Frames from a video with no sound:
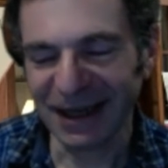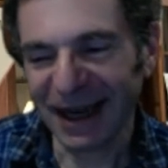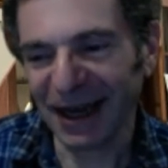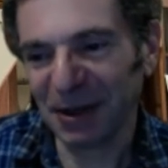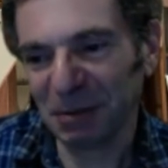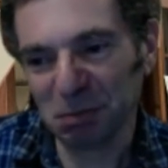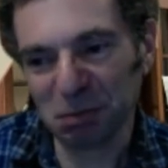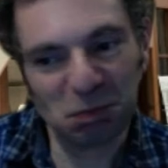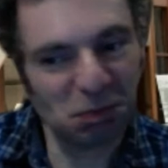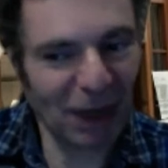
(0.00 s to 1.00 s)
And
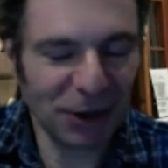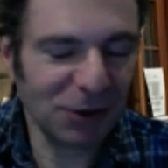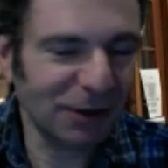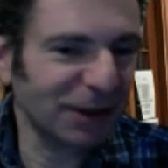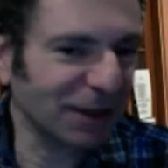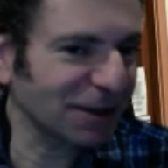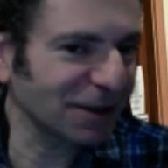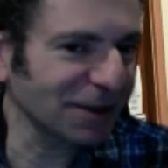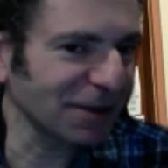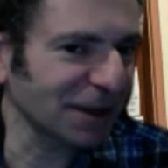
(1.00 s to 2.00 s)
actually, that's
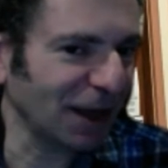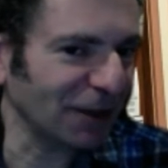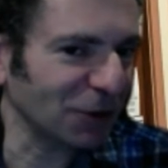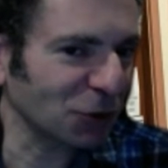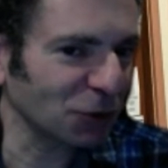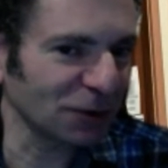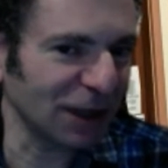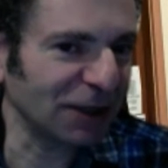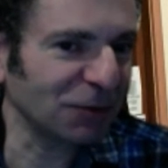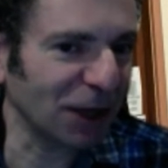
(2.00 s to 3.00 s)
not true in
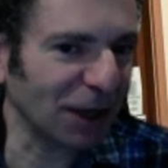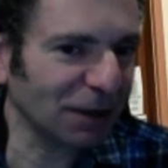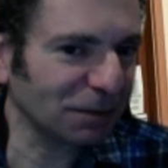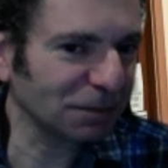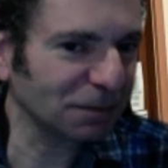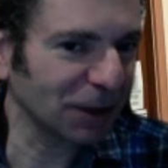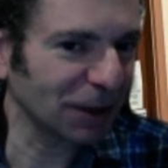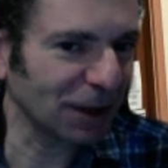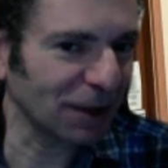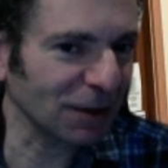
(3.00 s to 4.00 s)
any way,
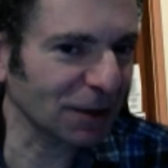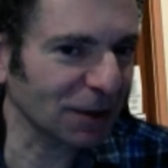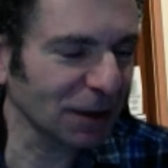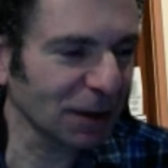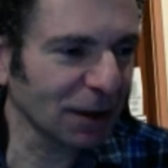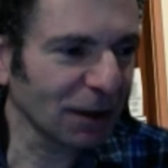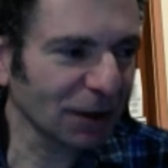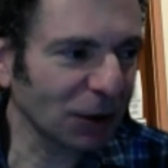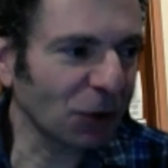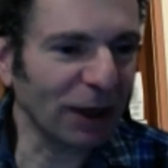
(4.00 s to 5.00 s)
because
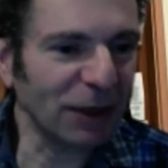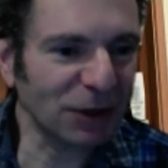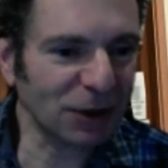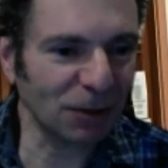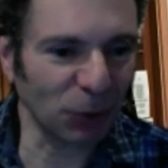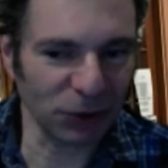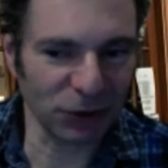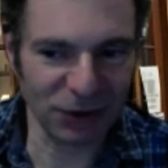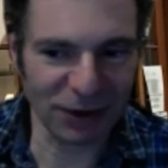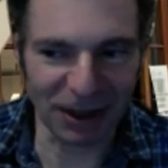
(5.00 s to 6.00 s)
the greatest
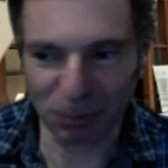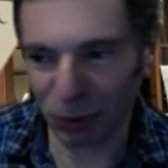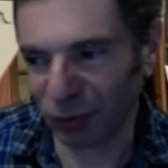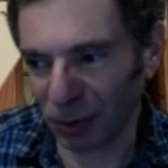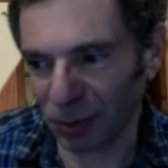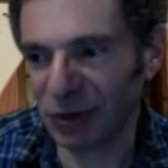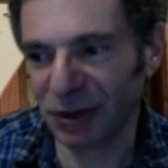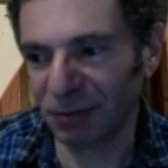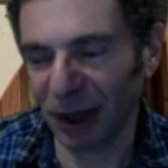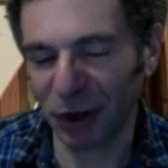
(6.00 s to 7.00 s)
composers that performers
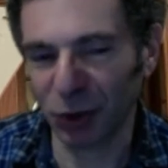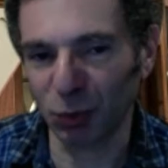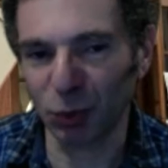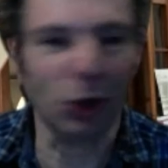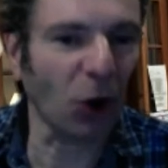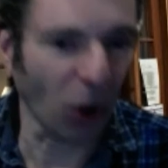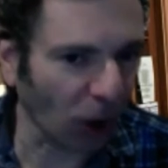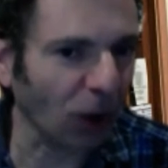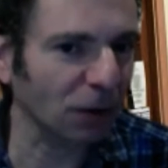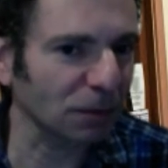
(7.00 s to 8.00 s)
admire were
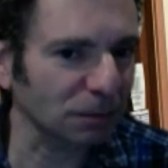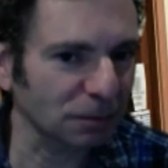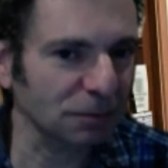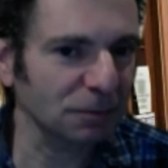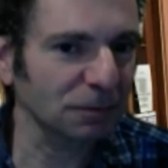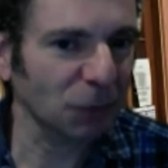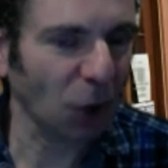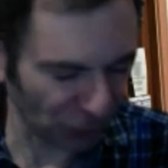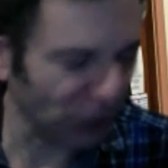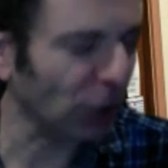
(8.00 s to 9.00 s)
all
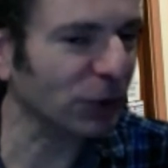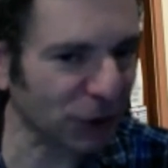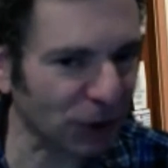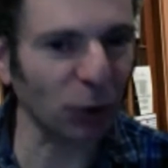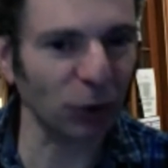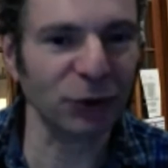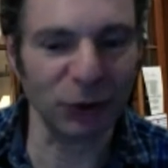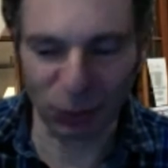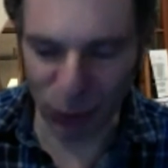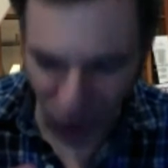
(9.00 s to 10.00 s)
those
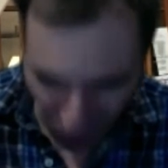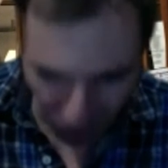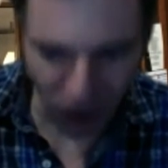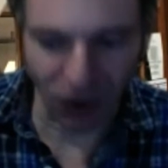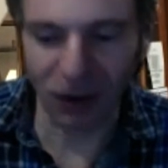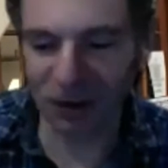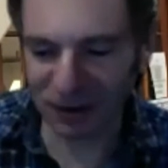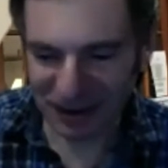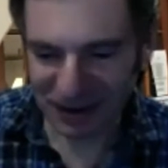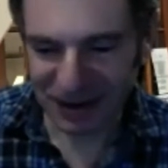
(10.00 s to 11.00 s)
composers were all
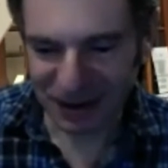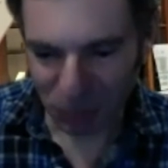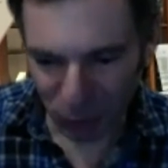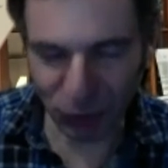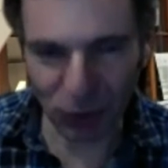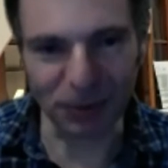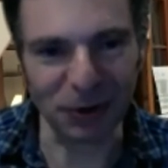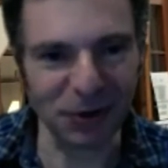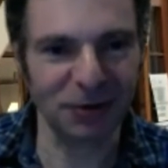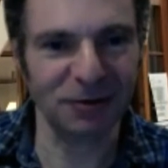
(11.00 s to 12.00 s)

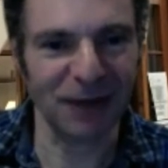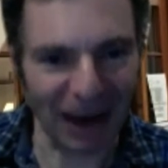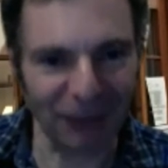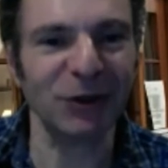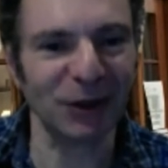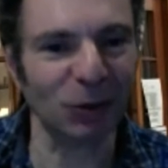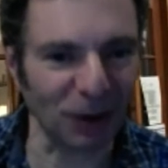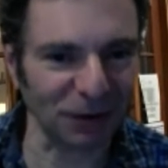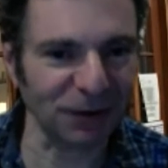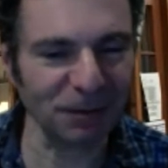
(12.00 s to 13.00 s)
performers, every single
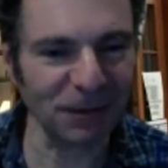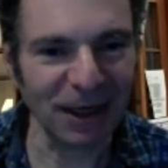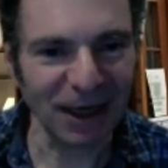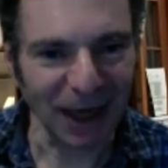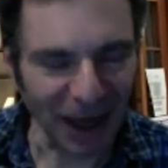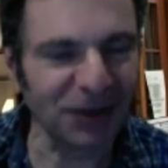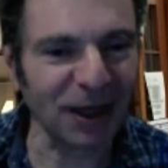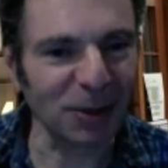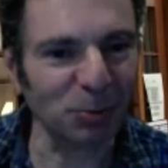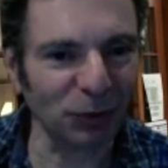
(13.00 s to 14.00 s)
one of them, and they
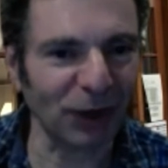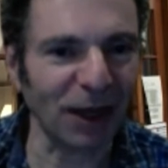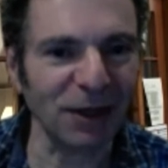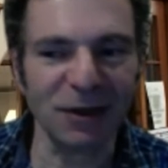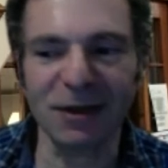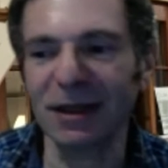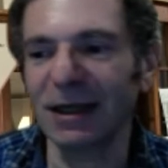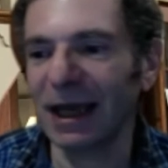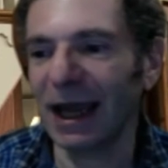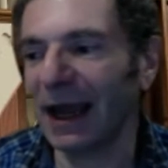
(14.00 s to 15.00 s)
improvised,
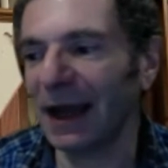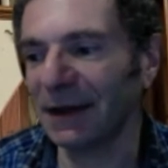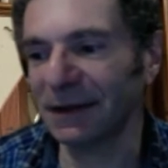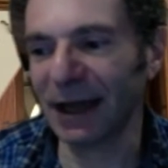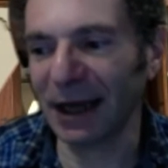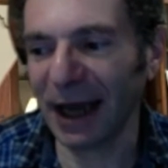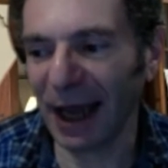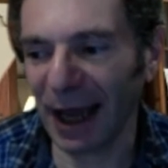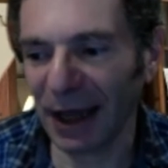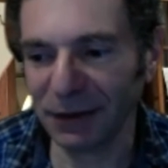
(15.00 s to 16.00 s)
and they
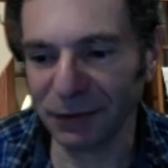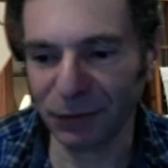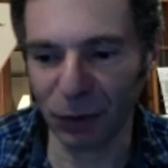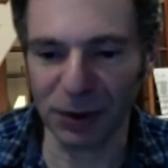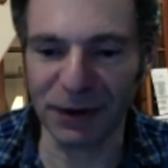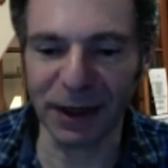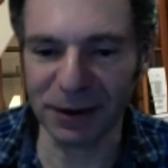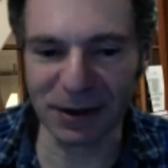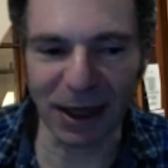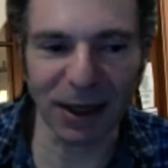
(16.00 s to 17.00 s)
had, for their
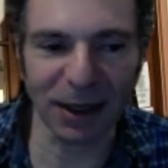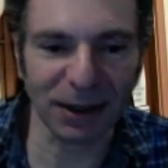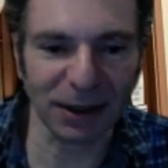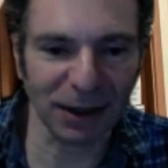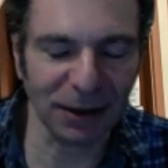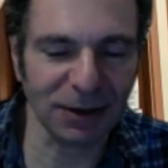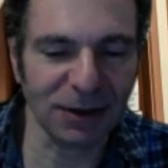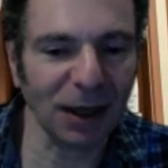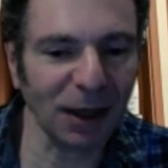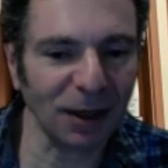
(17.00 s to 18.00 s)
day and
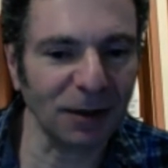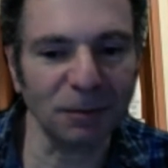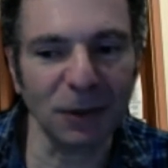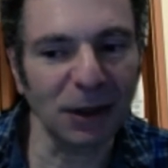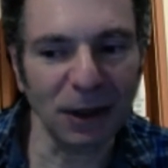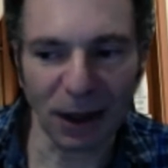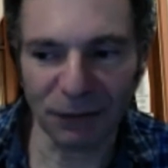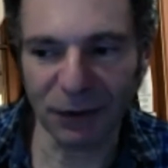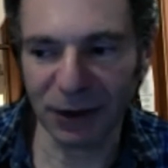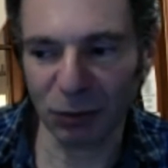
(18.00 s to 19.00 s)
time, a
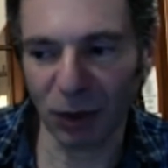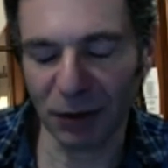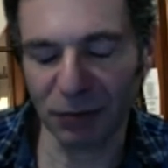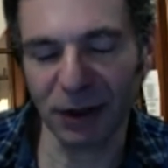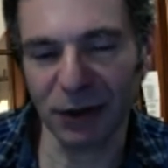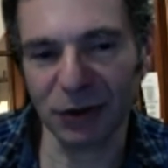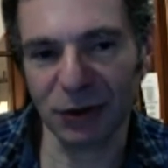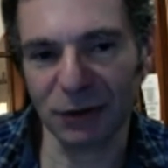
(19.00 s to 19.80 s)
very wide range